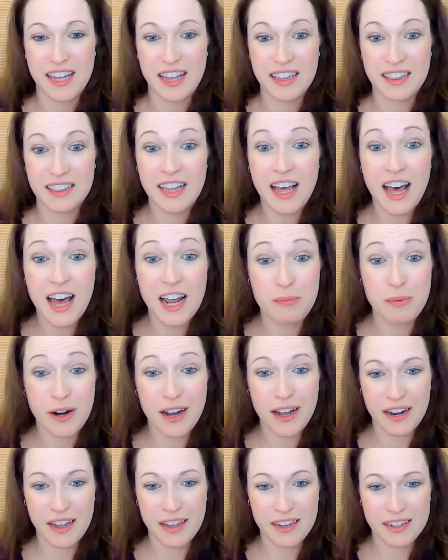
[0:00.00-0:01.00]
a lot of
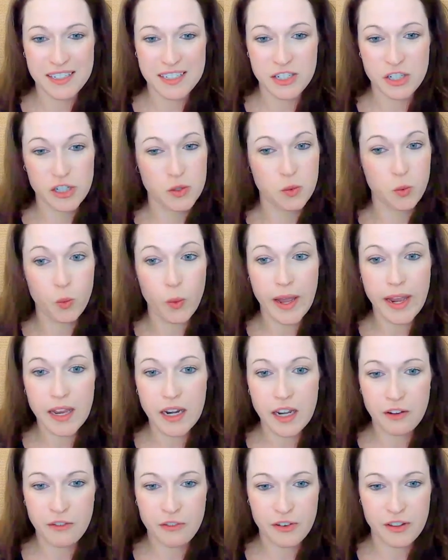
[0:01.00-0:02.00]
product just
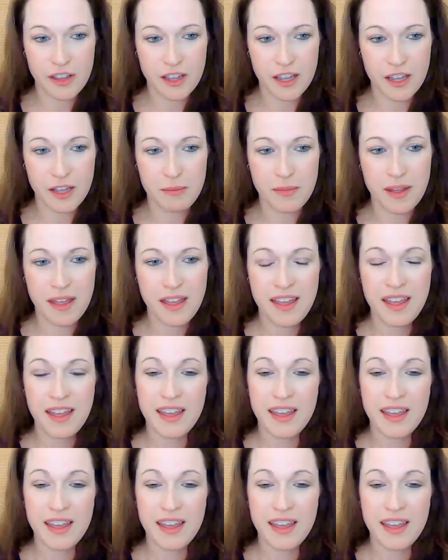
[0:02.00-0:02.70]
waiting for them.